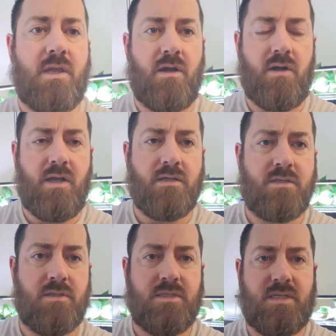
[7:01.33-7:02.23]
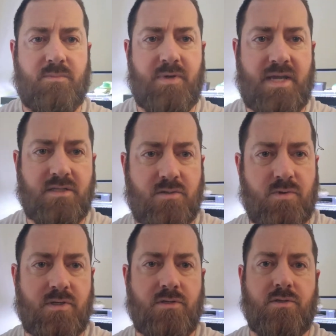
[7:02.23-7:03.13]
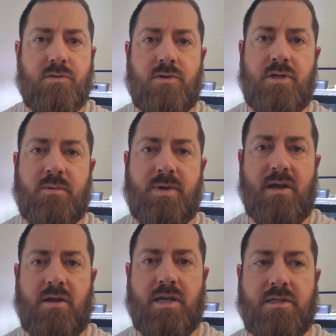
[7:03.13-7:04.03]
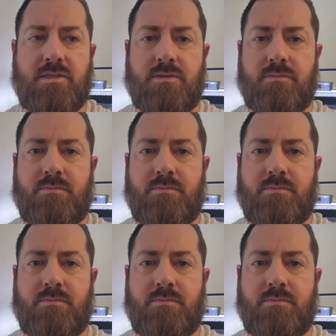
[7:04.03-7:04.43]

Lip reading: Alright, so let's get back to what you do during a power outage.